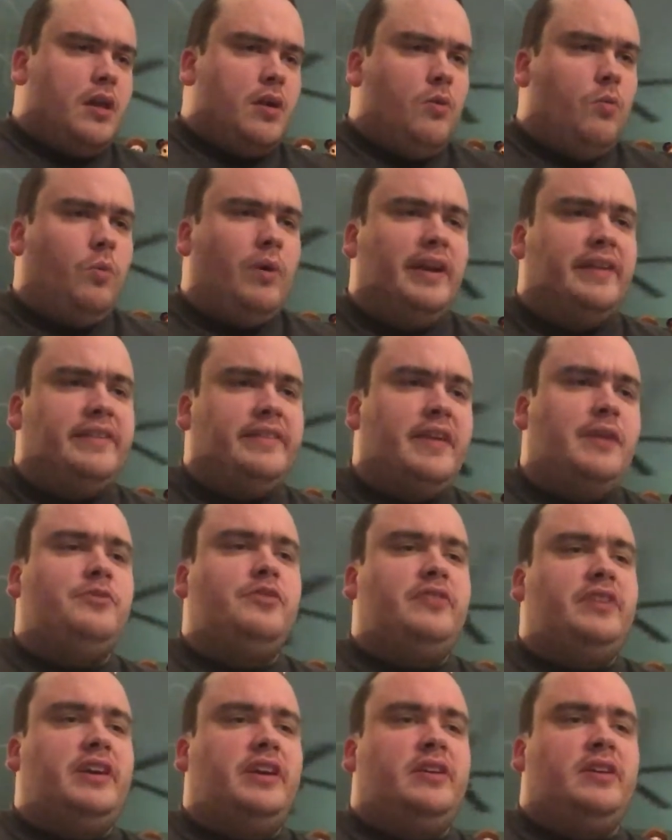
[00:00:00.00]
what is that
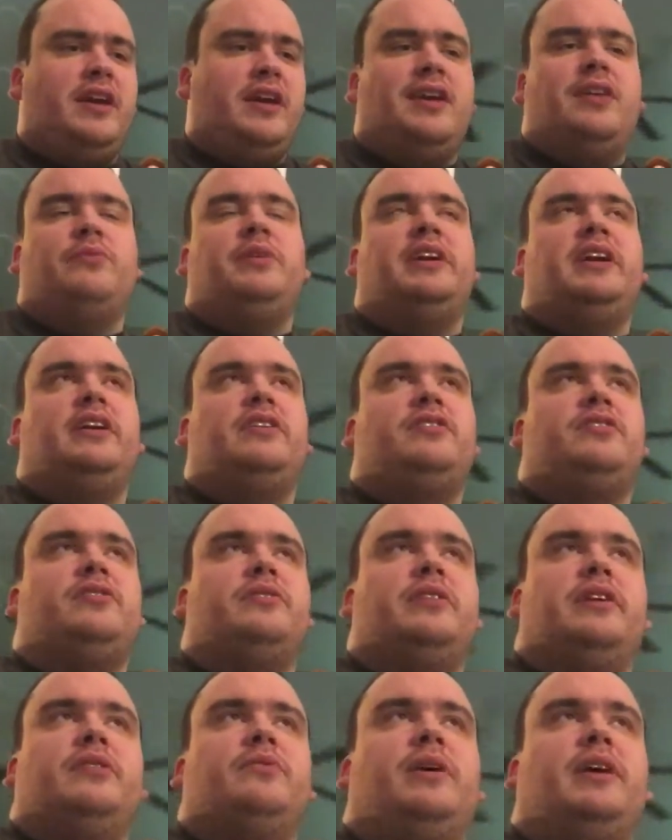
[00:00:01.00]
movie? How do we get to
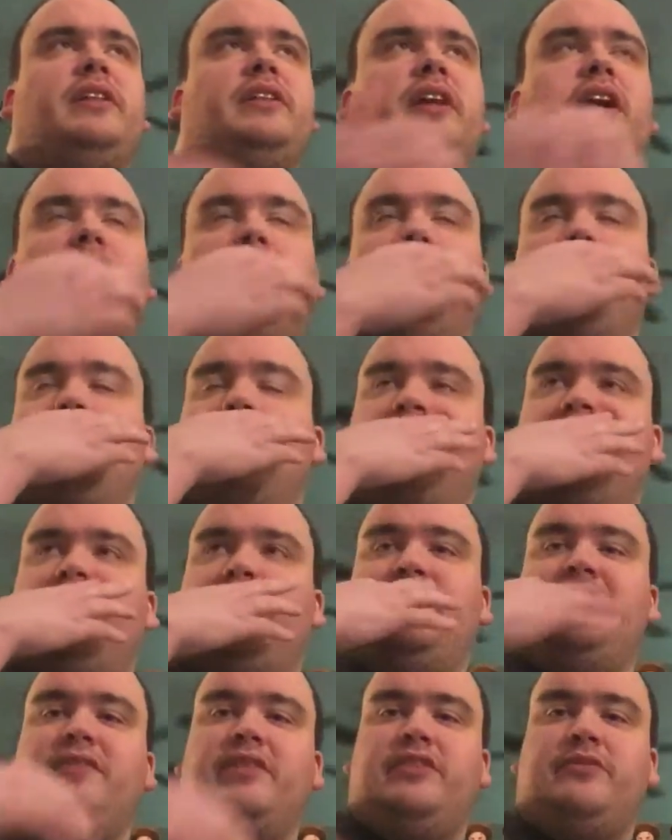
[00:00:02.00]
it? Well, movies and
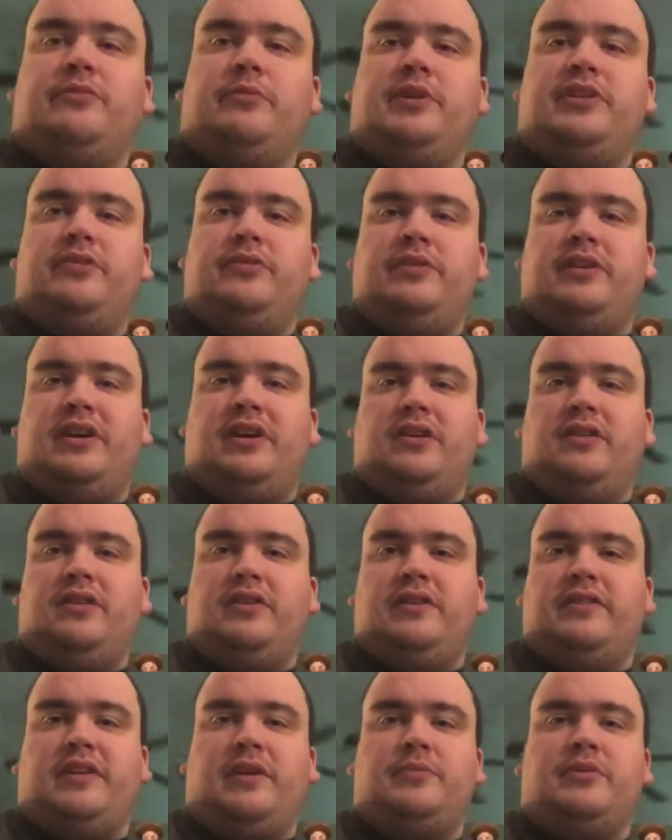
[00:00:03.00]
TV, that's what we do here,
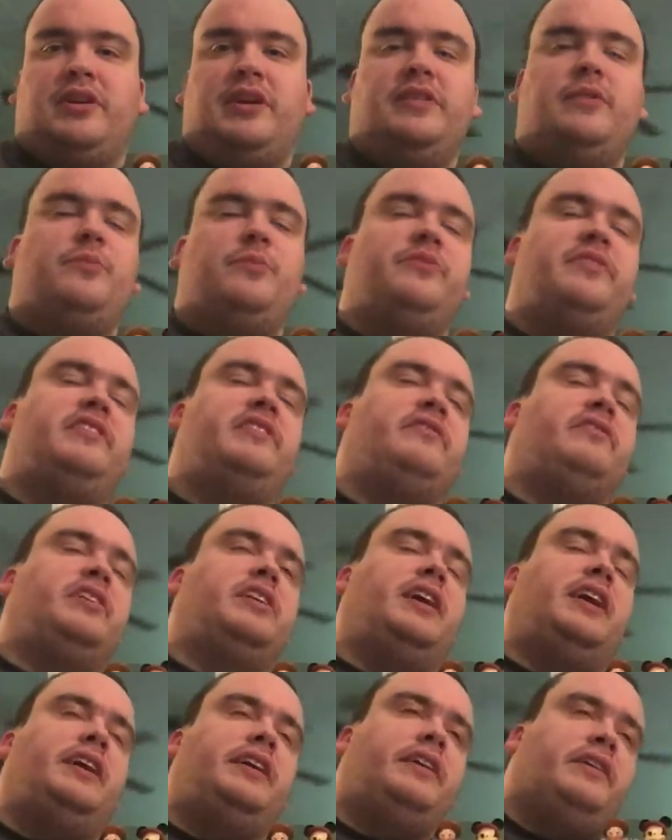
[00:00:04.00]
because I'm Grant the movie and TV
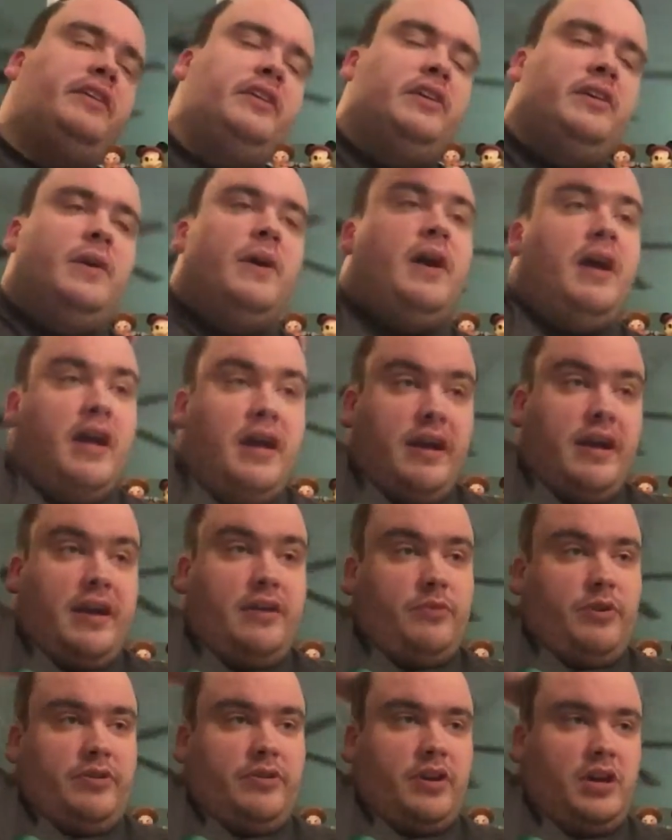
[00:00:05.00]
guy, and
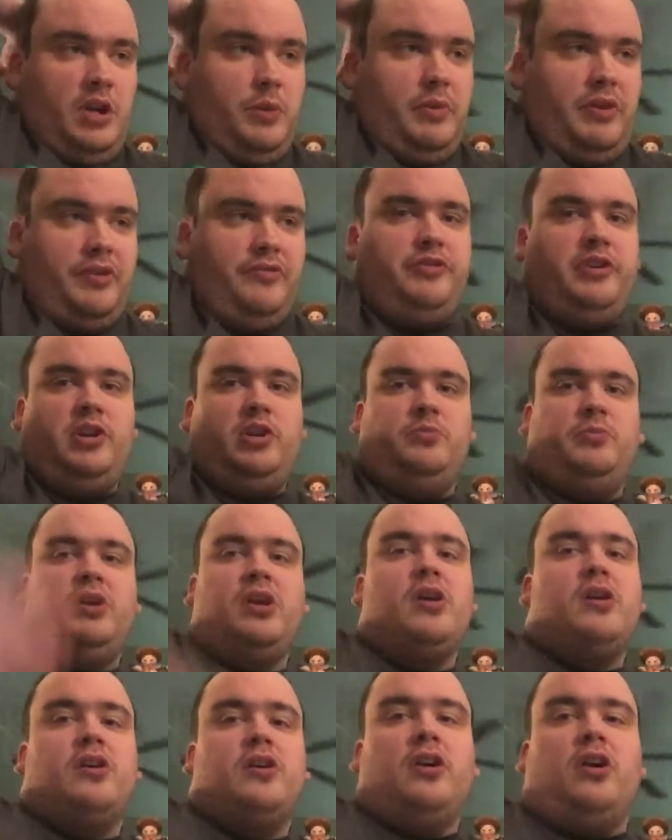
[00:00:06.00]
we were talking about a film
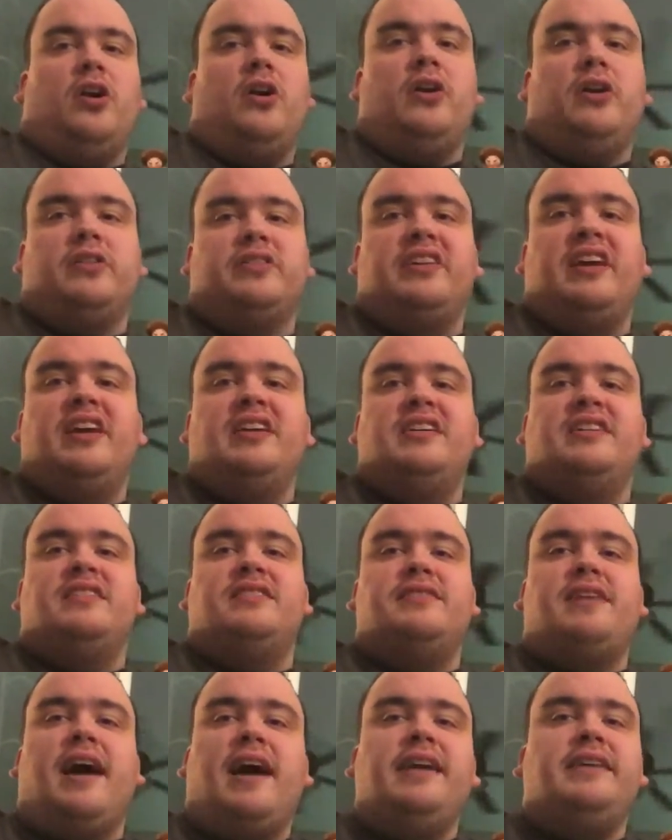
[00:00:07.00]
called
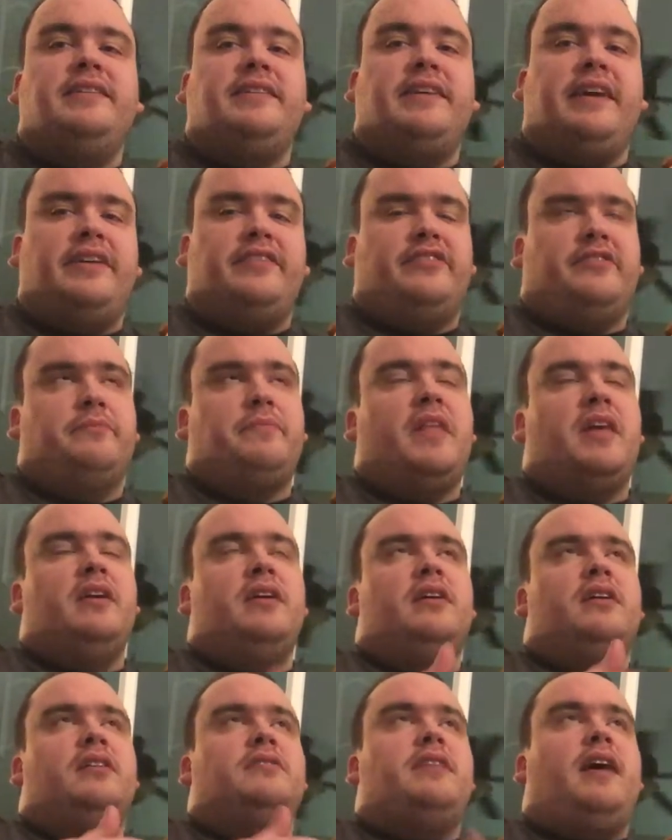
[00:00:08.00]
9 Days.
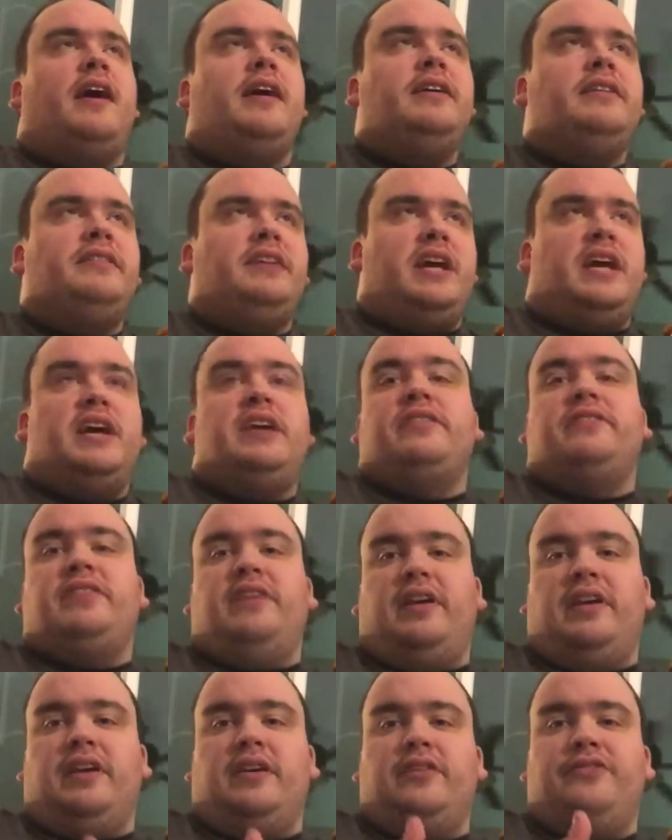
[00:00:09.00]
9 Days
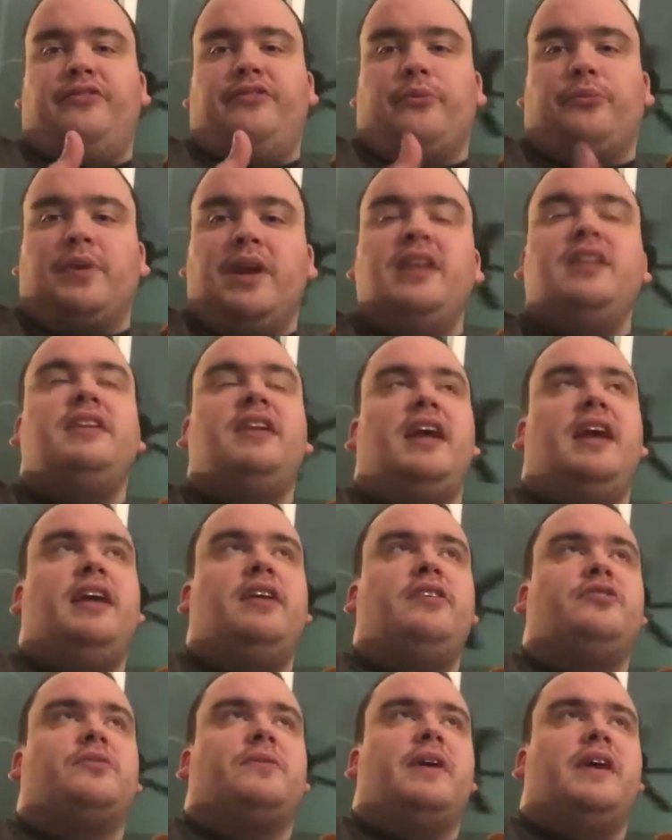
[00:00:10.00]
is written
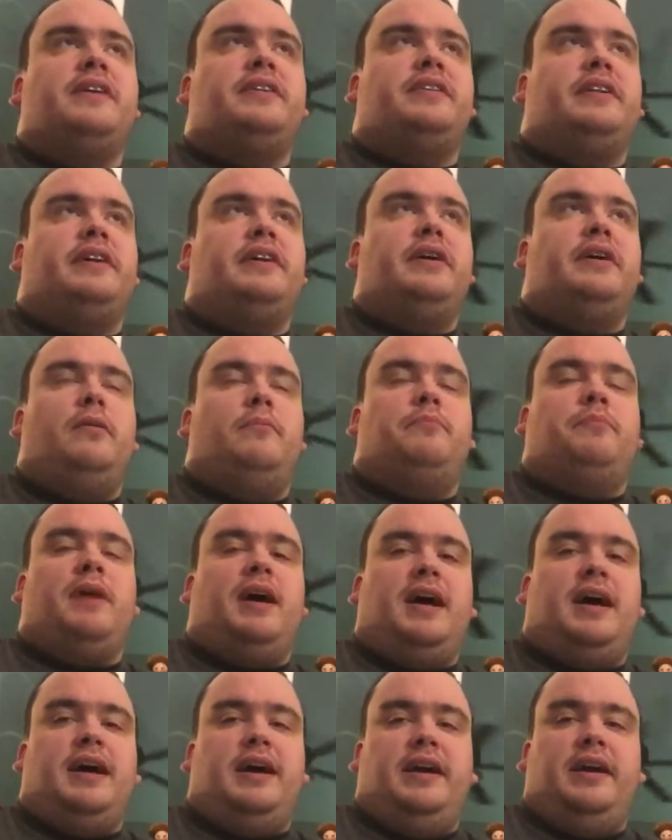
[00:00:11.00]
and directed
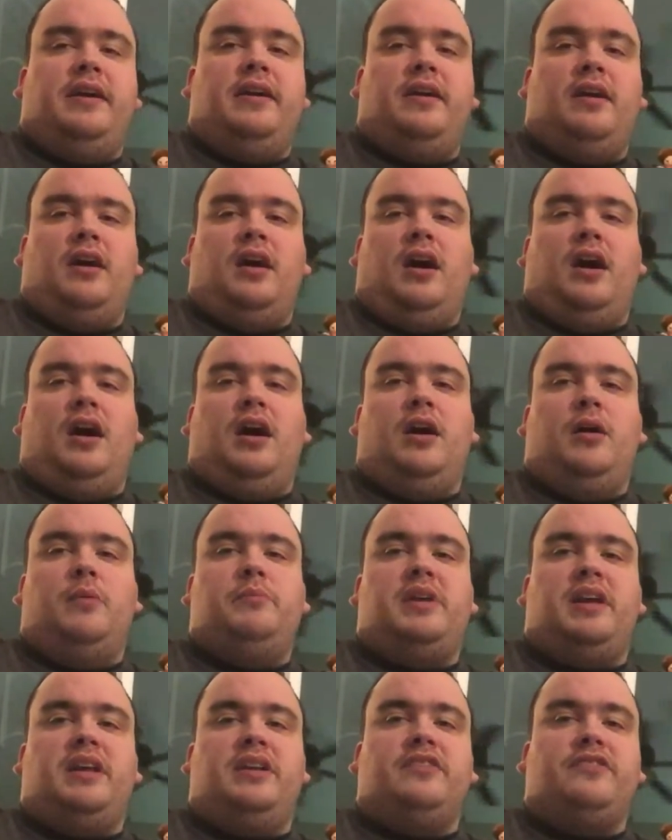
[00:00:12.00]
by,
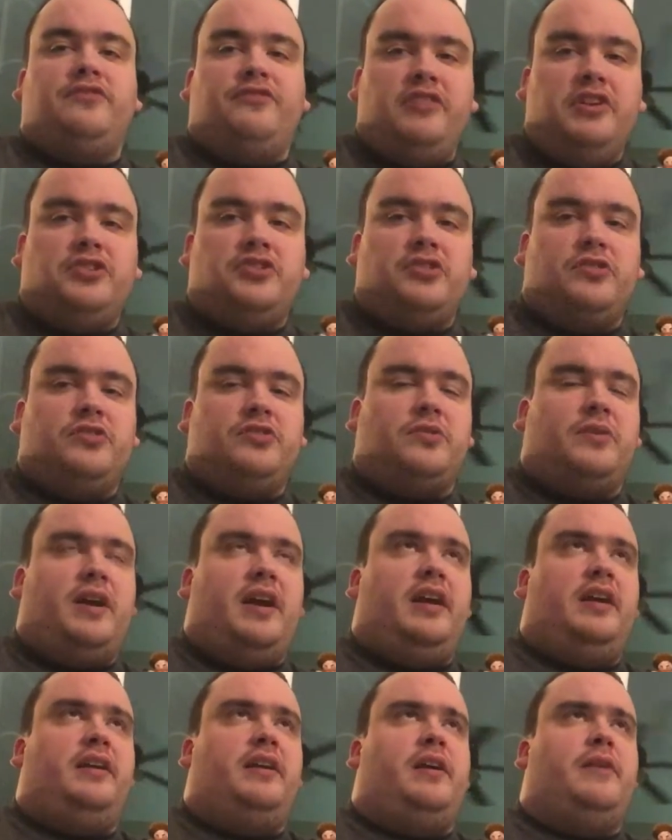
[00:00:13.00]
in his feature,
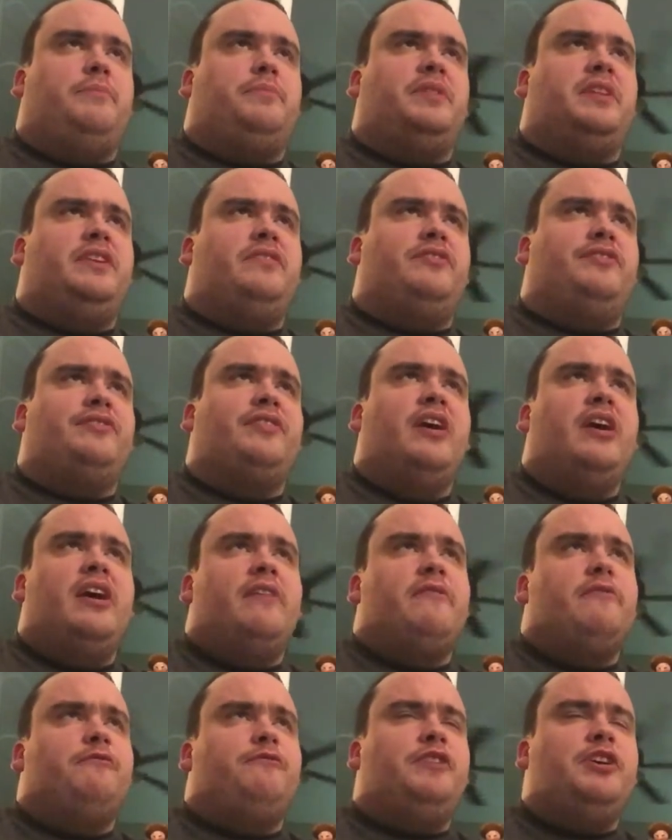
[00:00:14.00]
and I believe
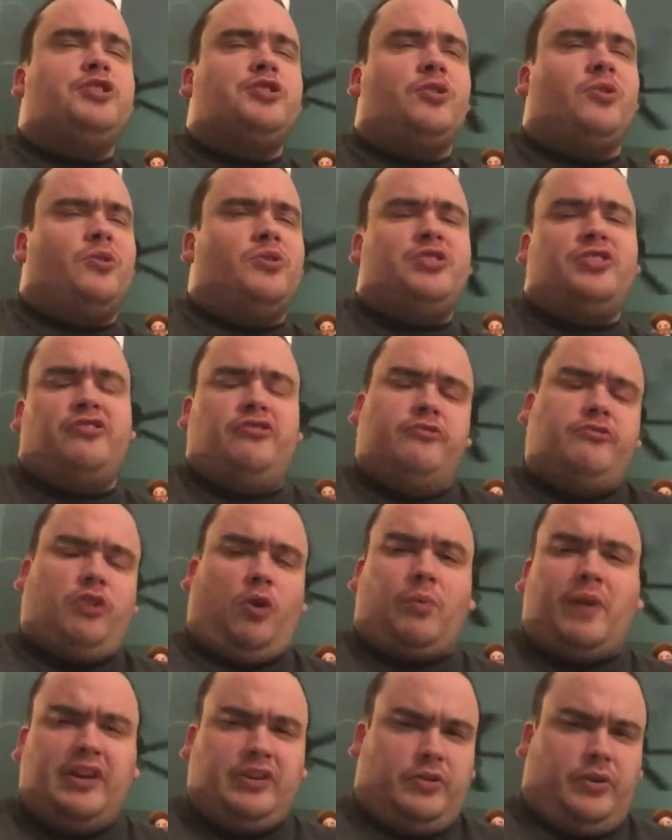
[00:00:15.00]
feature or just
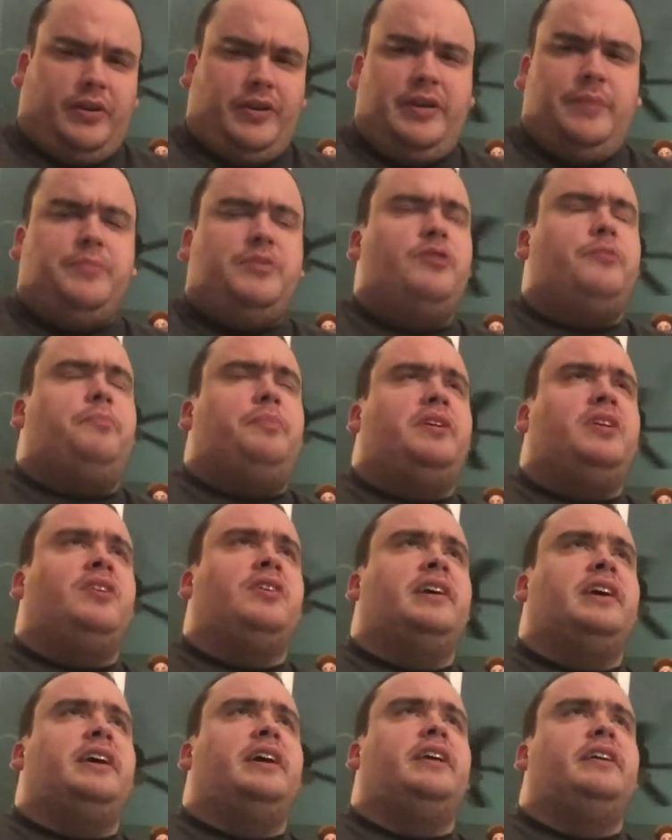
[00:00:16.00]
directorial
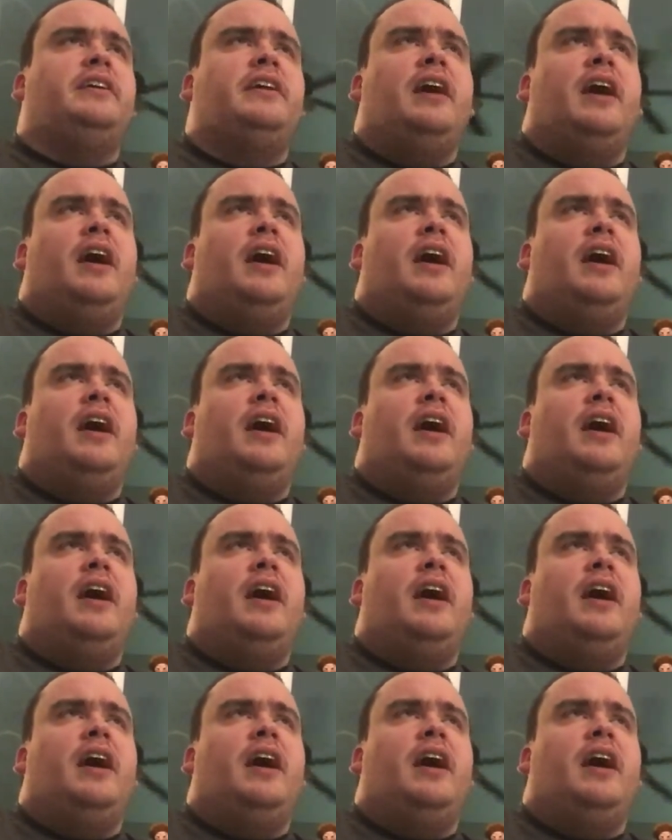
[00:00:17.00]
period,